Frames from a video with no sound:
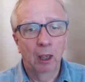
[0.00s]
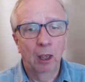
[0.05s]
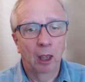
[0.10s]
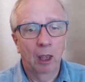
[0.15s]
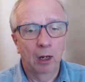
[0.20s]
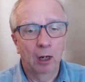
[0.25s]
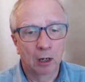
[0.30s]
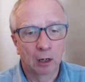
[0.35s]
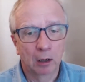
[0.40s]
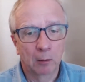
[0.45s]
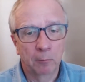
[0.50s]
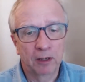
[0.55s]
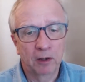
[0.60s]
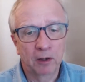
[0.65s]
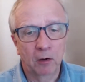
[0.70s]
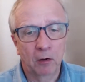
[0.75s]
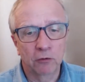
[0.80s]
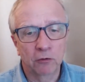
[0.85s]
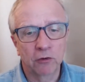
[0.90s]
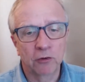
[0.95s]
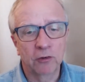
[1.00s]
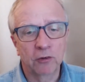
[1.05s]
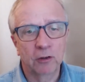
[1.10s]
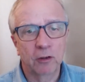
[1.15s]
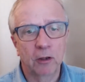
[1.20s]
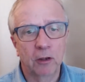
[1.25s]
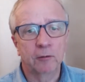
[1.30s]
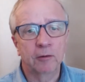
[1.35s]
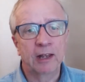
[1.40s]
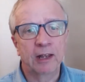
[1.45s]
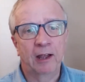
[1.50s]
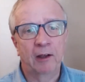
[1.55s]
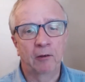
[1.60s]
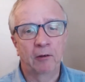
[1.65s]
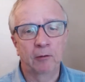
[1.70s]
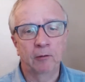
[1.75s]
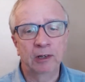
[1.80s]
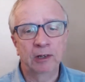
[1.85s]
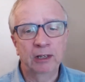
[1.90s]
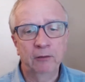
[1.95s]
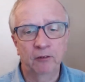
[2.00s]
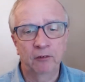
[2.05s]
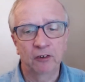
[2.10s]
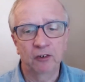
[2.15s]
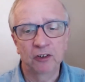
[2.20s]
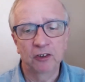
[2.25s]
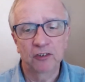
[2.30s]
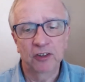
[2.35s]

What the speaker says: a little bit on now leveraging